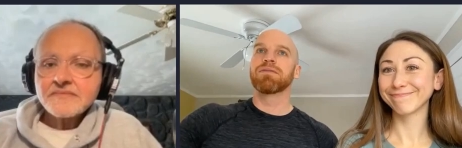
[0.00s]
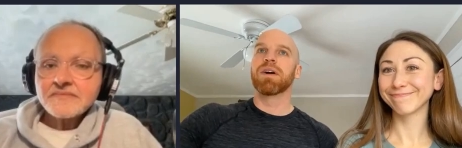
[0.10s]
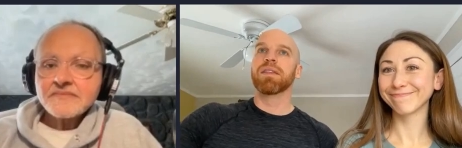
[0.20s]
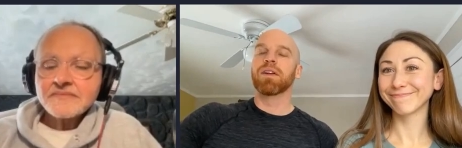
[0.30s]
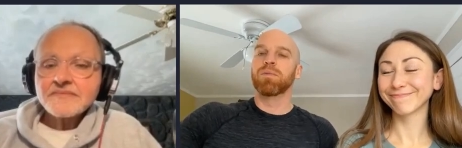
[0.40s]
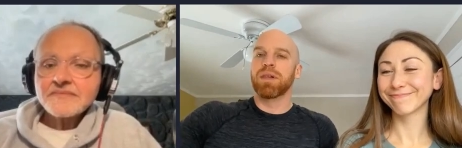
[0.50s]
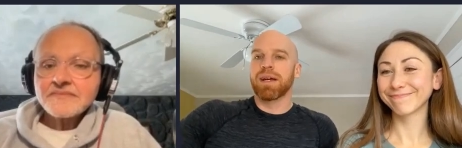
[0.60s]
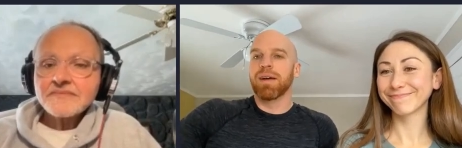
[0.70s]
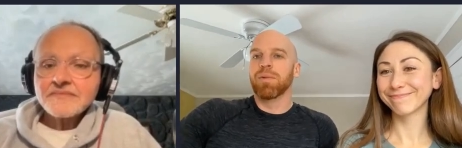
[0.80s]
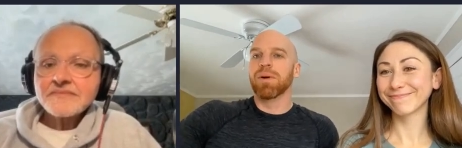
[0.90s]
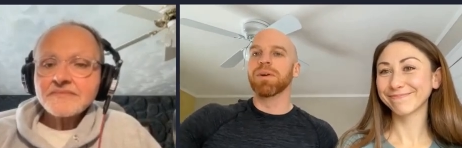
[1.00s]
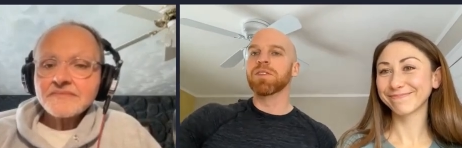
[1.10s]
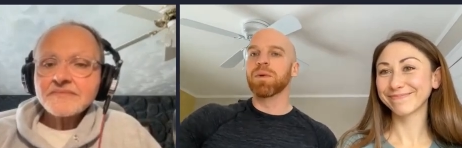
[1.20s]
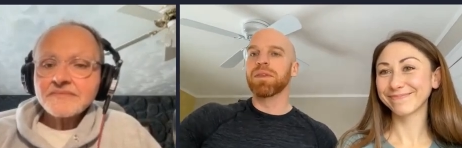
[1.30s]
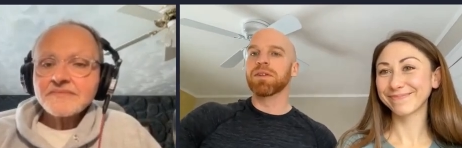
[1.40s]
Speaker 1: a fun little play on
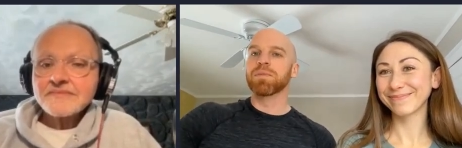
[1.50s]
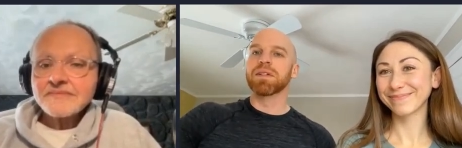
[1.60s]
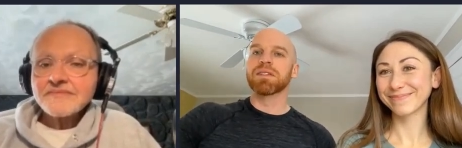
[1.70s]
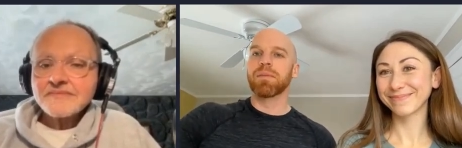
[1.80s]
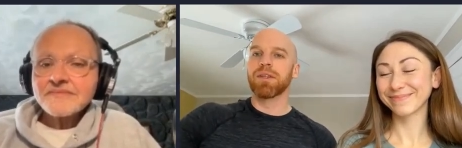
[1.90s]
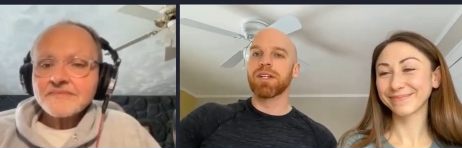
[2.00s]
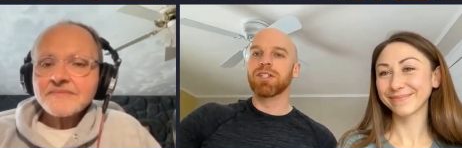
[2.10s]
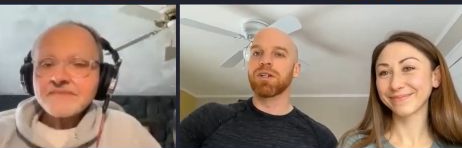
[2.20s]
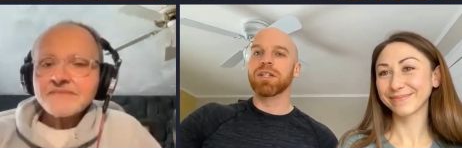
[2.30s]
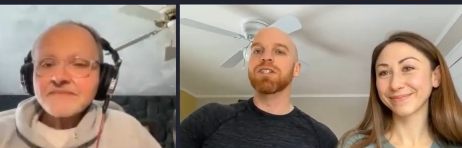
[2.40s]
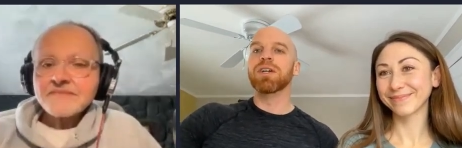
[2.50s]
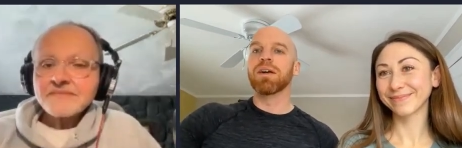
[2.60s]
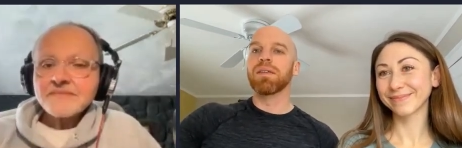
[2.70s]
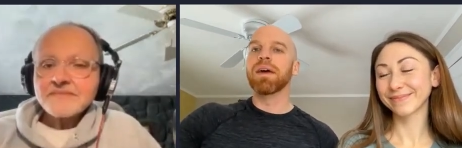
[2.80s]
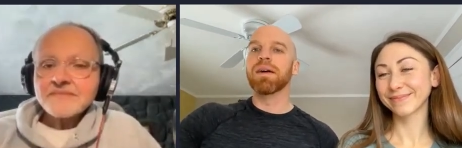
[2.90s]
words, but there's been some of the journey
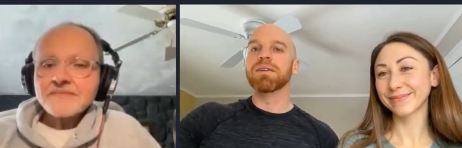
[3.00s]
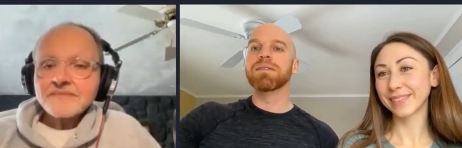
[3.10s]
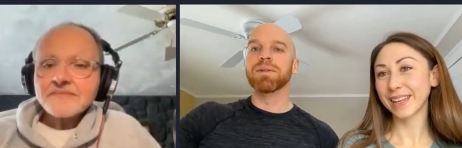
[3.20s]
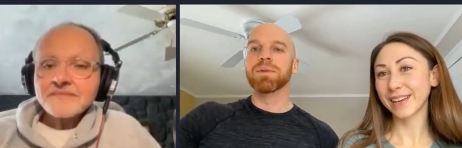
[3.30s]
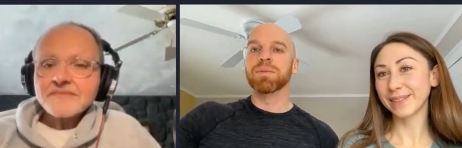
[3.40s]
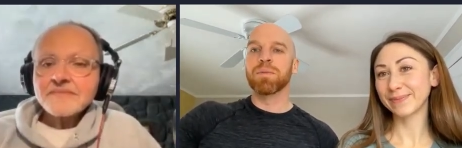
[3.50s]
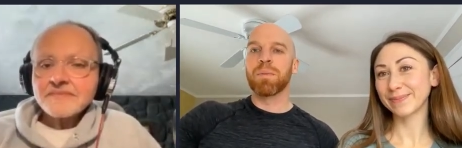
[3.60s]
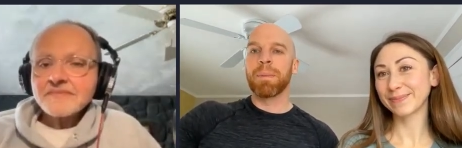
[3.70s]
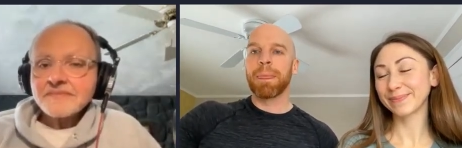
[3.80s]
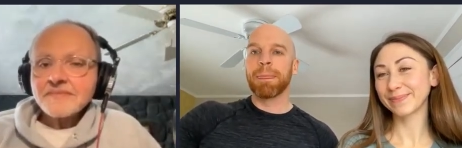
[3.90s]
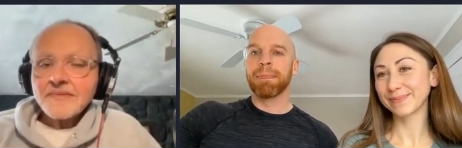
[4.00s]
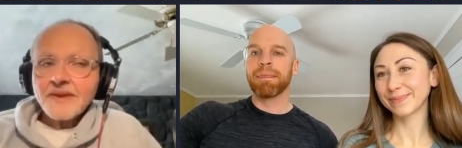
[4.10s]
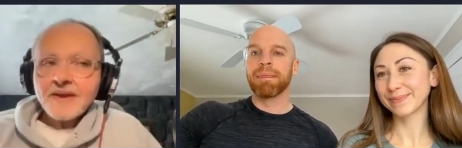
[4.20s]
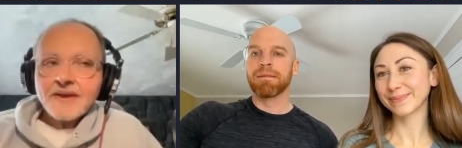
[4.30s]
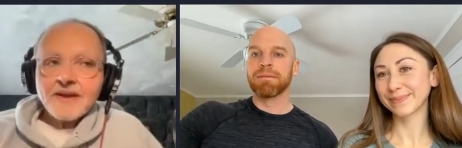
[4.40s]
shared there too.
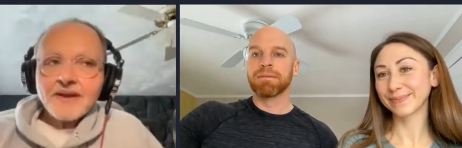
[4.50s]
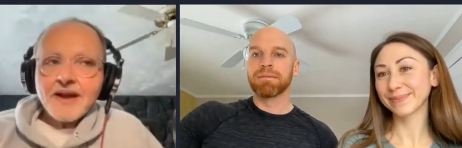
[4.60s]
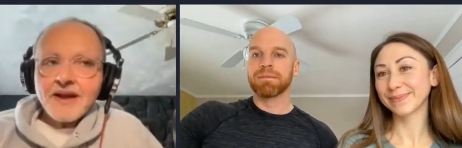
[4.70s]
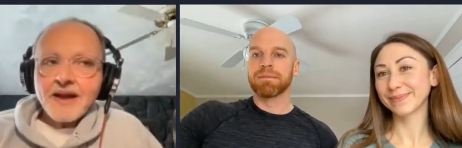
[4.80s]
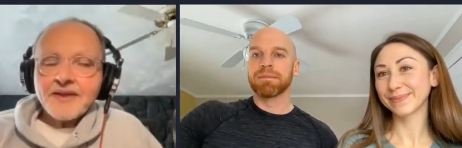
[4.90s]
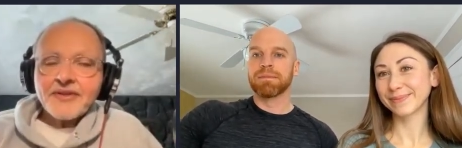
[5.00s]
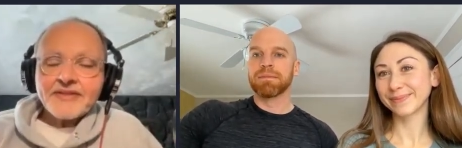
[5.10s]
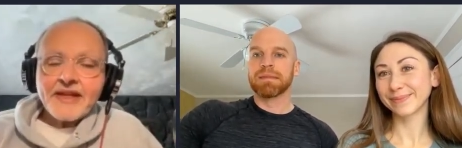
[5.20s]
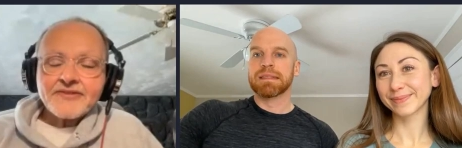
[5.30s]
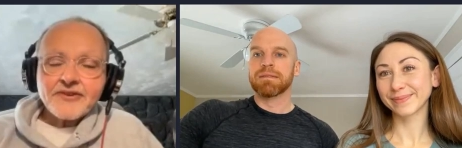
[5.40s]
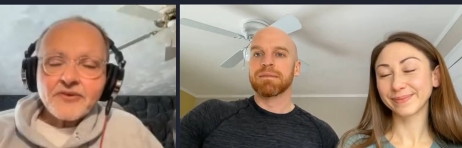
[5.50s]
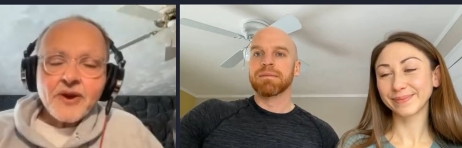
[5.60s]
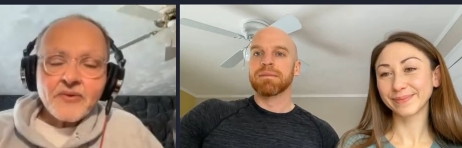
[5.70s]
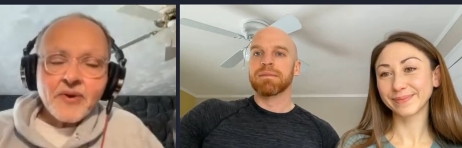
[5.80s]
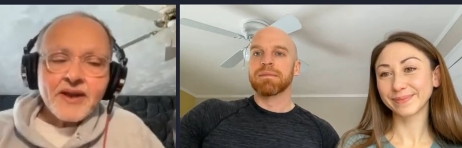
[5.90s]
Speaker 2: I think that's a
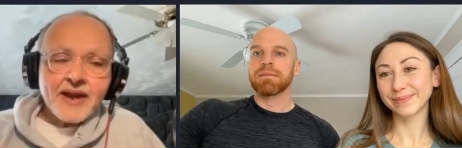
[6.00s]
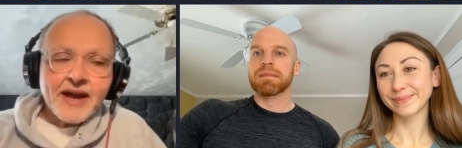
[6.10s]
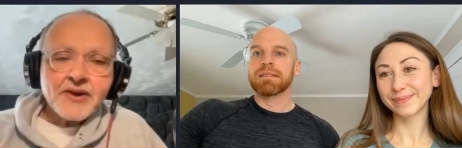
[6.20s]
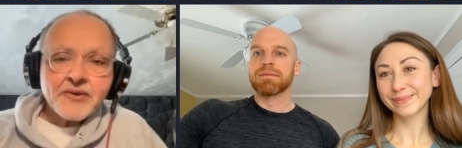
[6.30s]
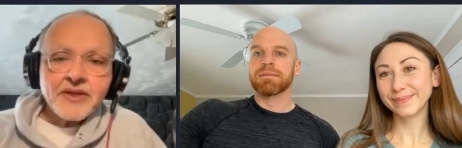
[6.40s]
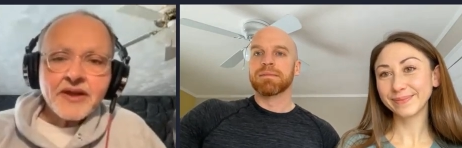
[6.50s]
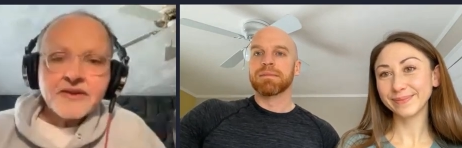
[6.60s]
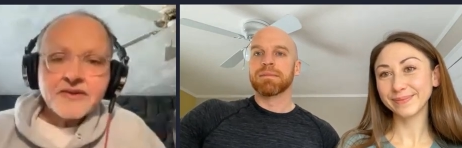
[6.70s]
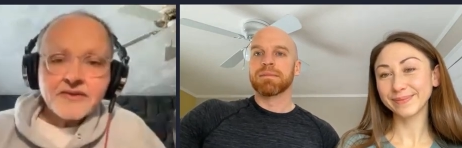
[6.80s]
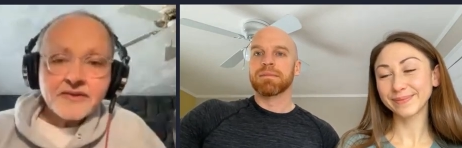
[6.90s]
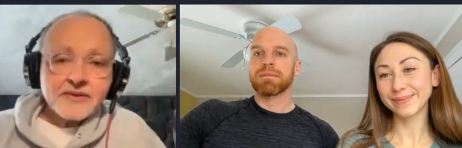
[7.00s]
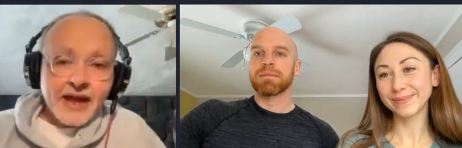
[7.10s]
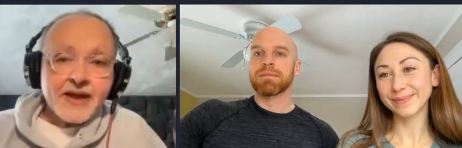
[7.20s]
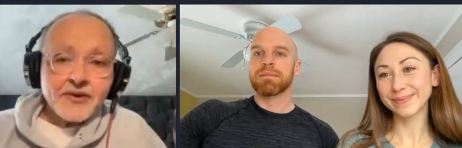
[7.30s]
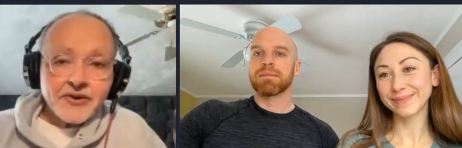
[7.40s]
great way to honor that,
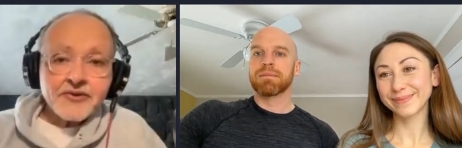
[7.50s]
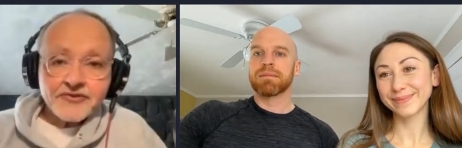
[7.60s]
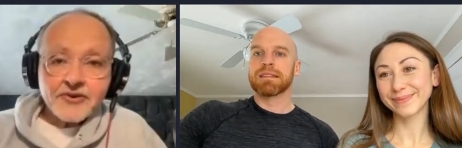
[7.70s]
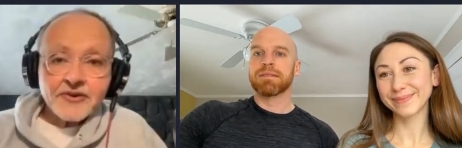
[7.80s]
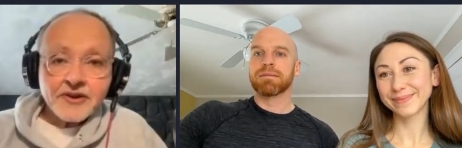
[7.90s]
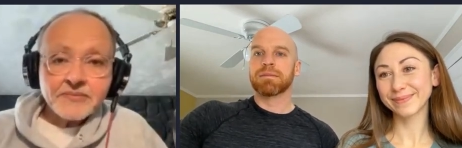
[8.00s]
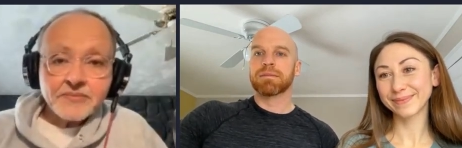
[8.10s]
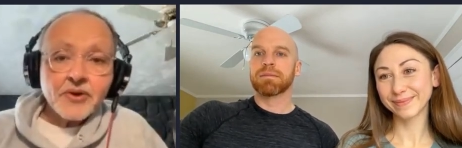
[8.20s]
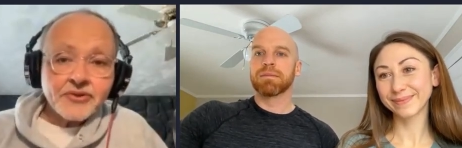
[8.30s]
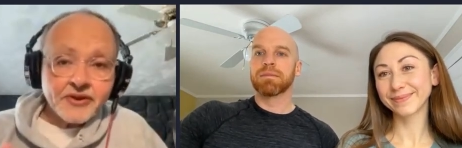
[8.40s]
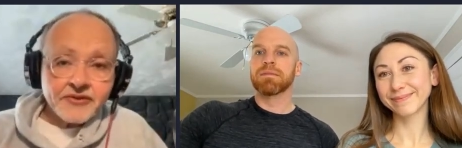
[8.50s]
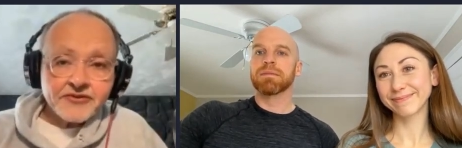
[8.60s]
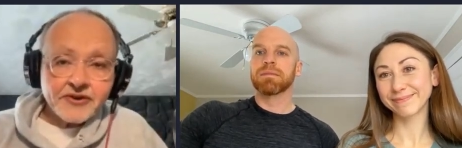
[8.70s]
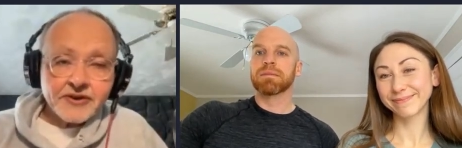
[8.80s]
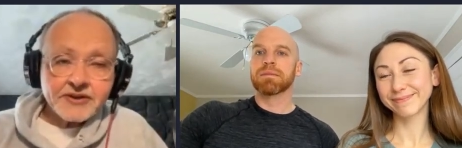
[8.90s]
honor your journey, both of your
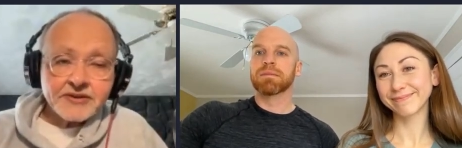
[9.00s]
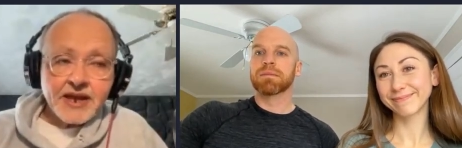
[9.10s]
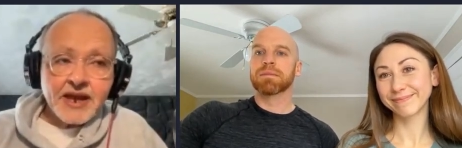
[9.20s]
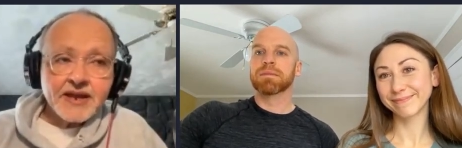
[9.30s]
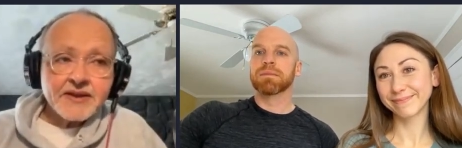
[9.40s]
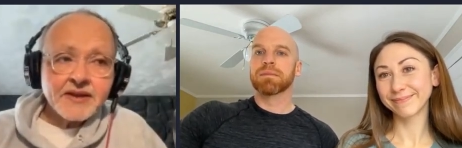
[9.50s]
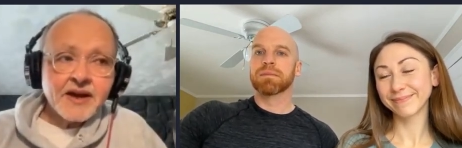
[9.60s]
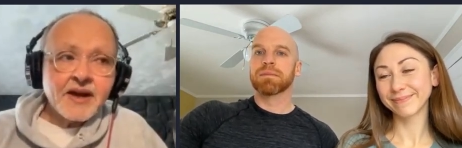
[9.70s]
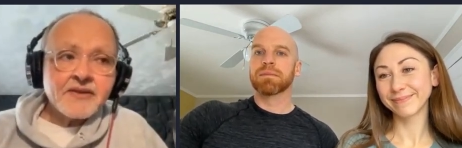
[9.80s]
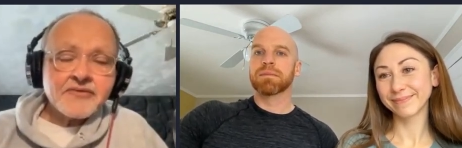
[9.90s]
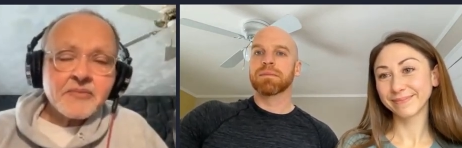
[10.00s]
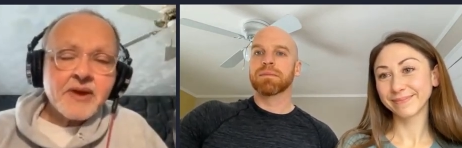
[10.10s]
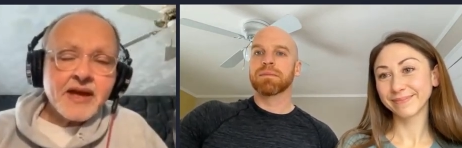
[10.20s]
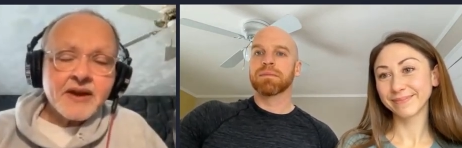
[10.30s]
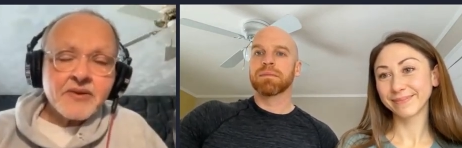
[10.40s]
journeys. And for me, I